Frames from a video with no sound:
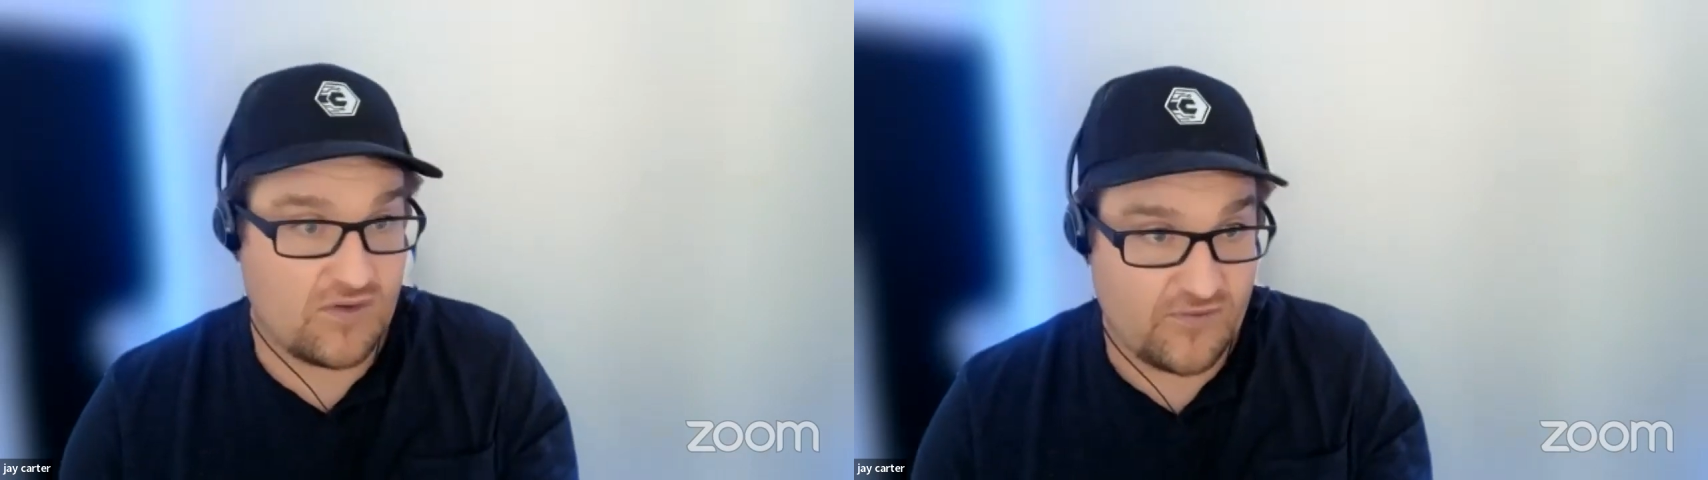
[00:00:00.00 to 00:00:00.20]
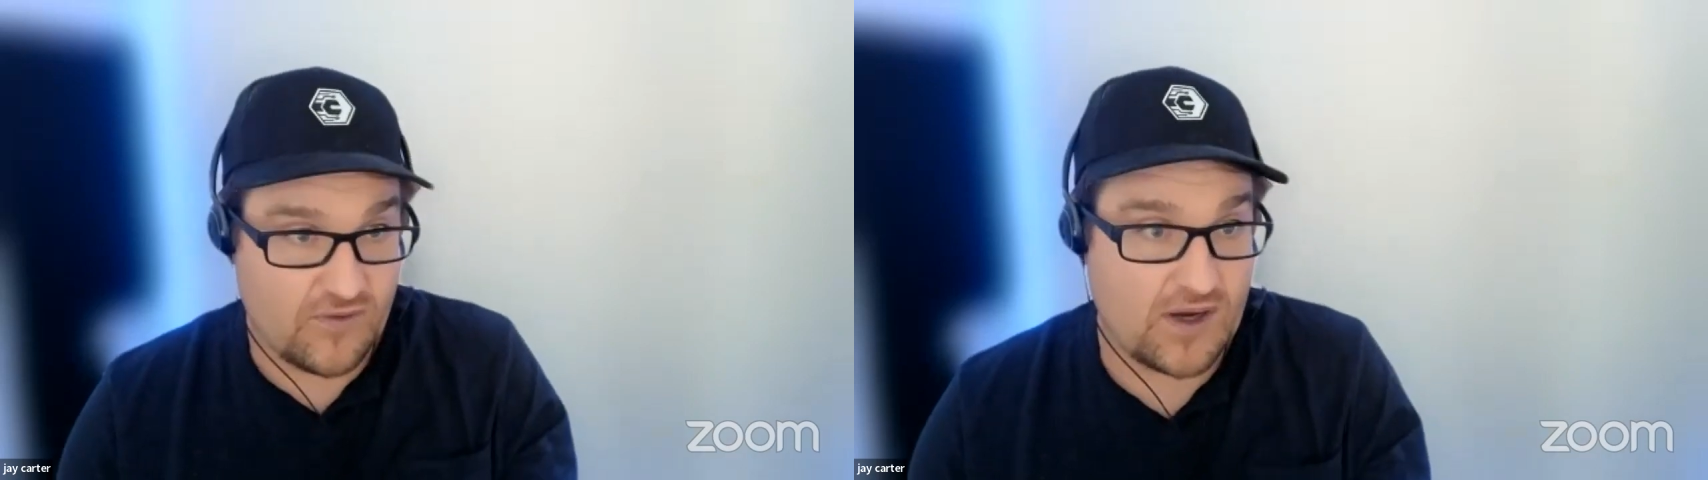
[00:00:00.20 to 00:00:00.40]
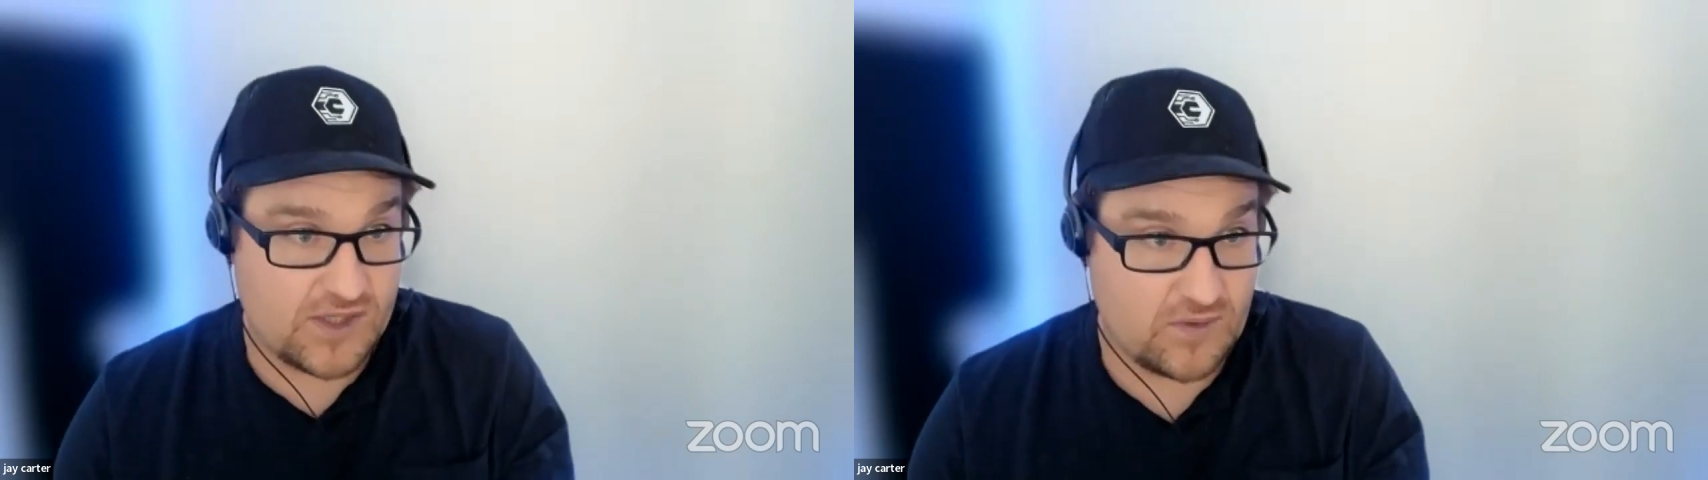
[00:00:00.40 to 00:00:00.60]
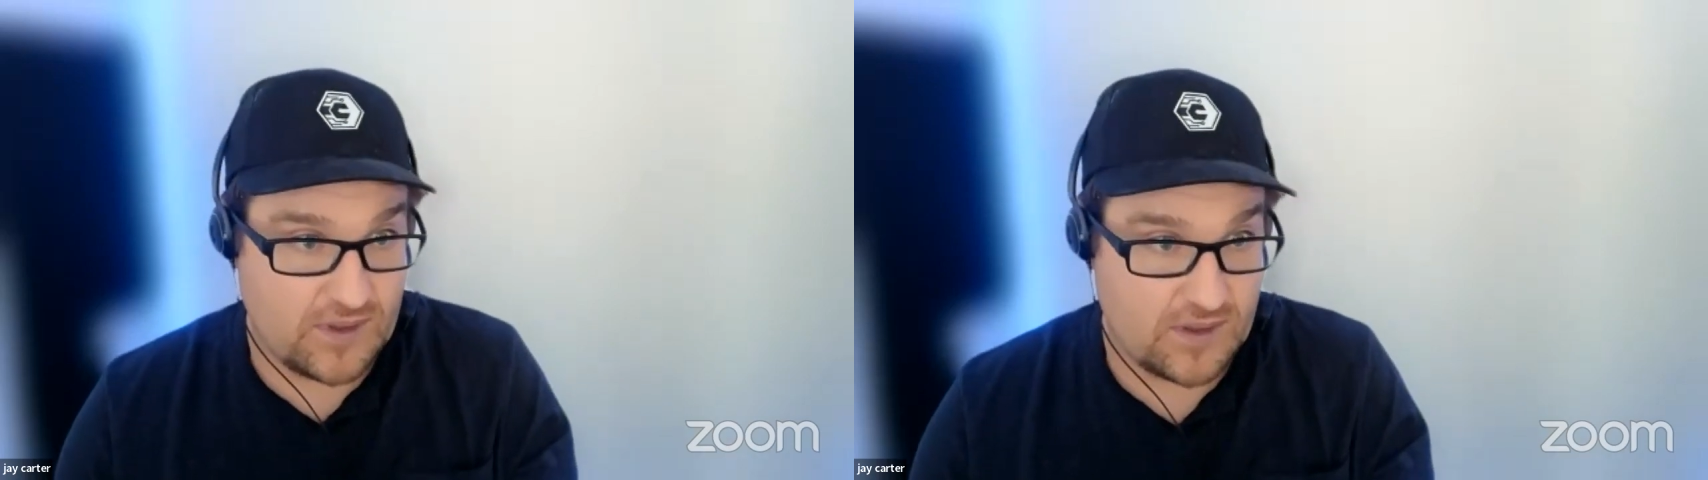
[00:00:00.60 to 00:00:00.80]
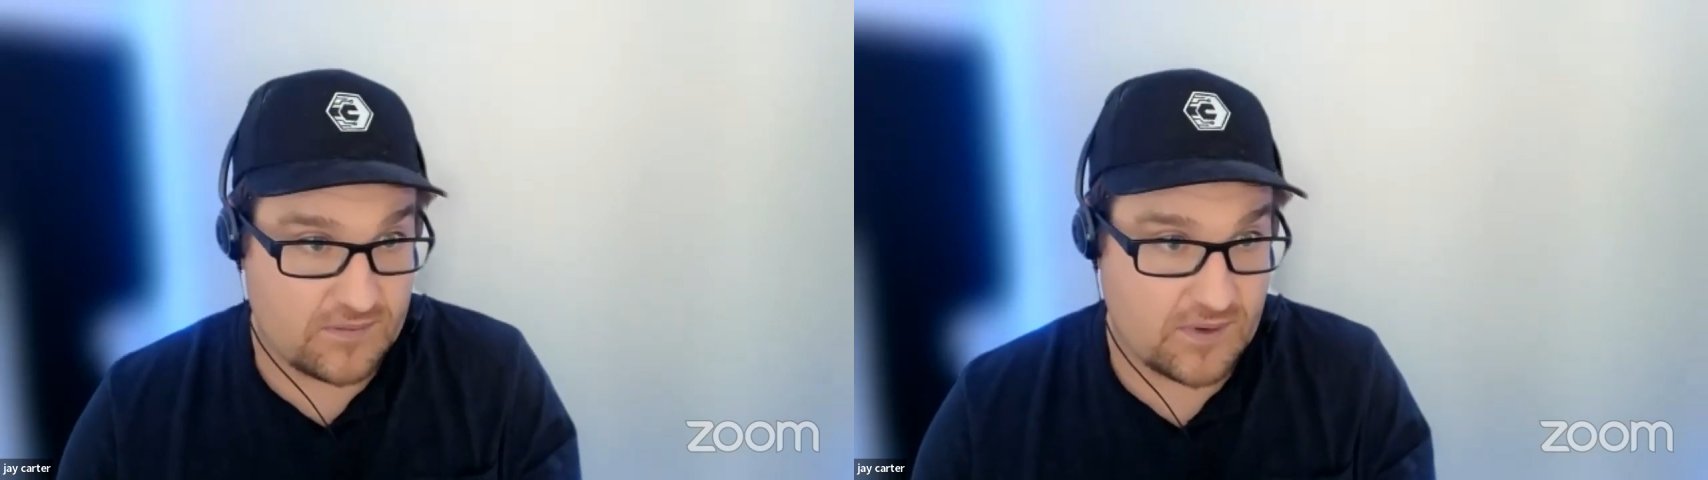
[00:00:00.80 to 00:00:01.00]
for not
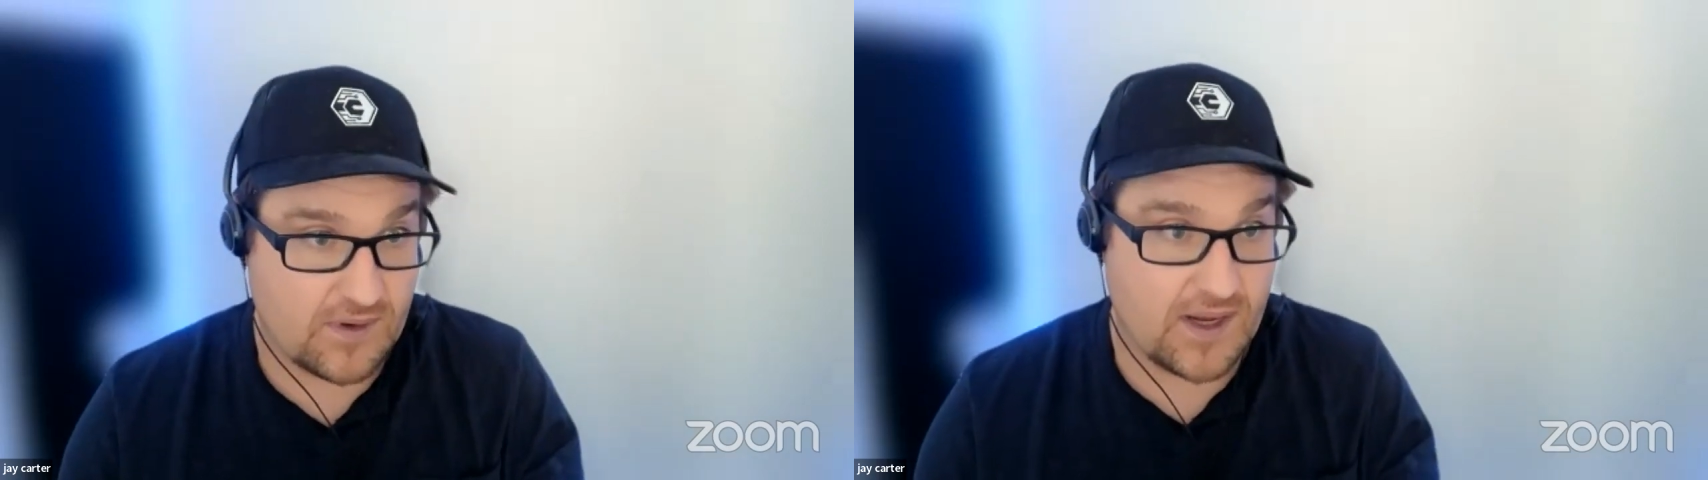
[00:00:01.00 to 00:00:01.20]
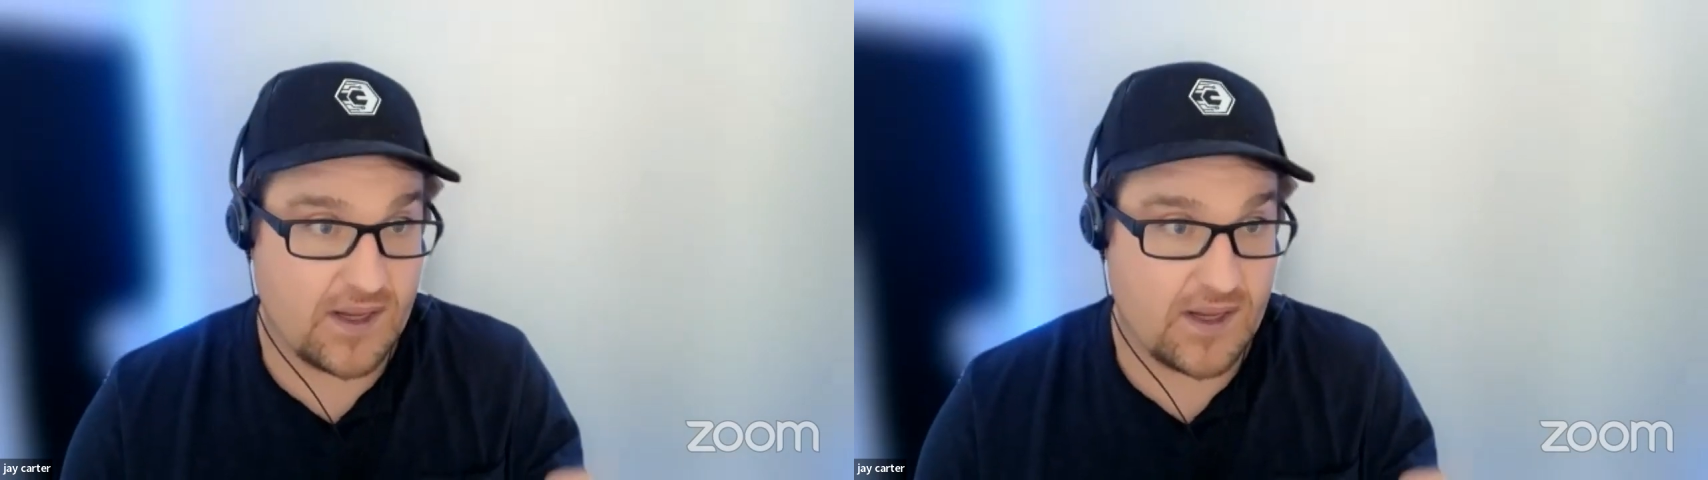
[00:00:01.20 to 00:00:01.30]
doing. Okay.